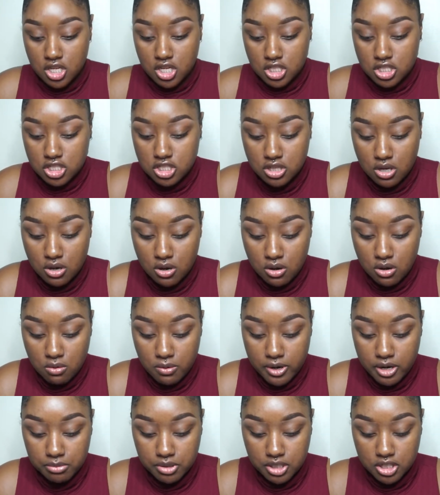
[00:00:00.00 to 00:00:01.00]
So
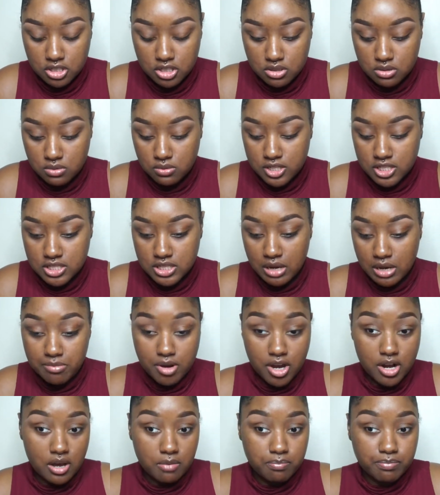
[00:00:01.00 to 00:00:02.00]
what I'm gonna do is I'm
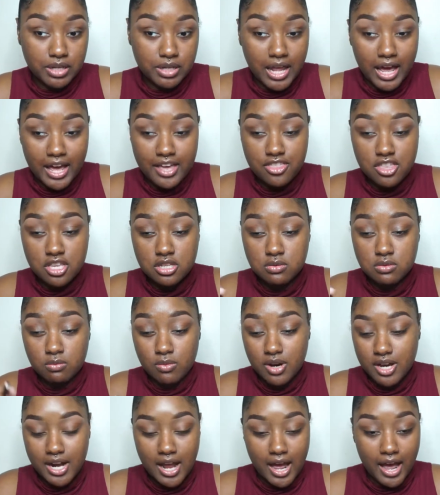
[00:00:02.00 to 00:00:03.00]
gonna apply this
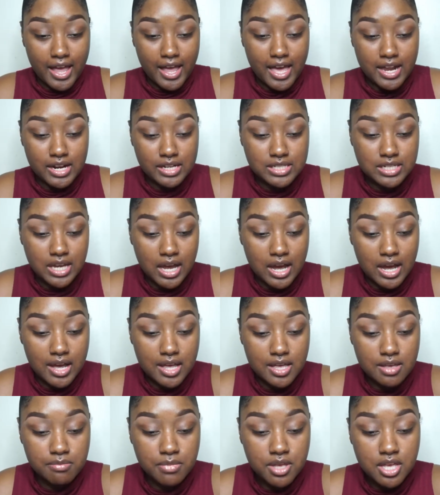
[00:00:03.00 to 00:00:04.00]
one eye at a
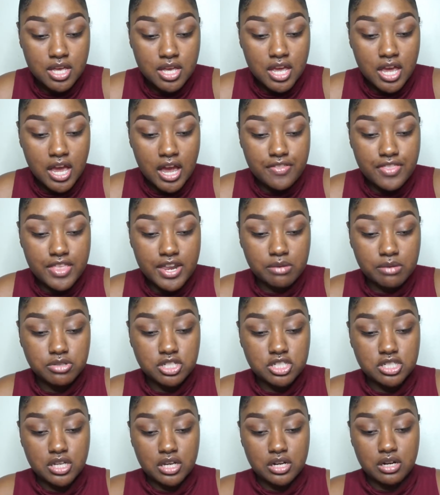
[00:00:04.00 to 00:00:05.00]
time, and then I'm
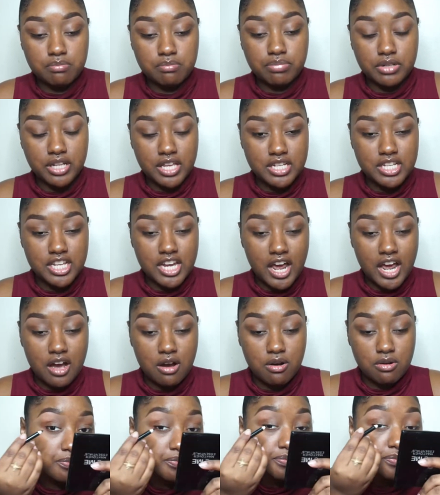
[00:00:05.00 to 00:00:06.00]
just gonna blend it
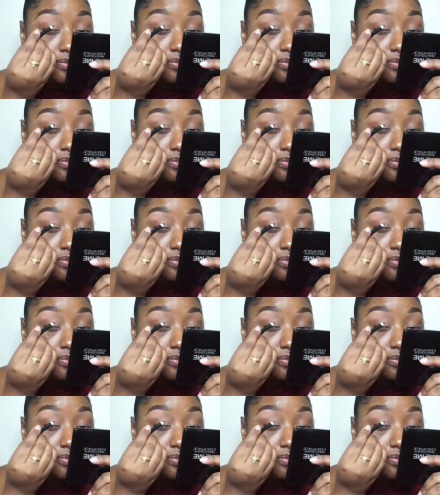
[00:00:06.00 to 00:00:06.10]
out.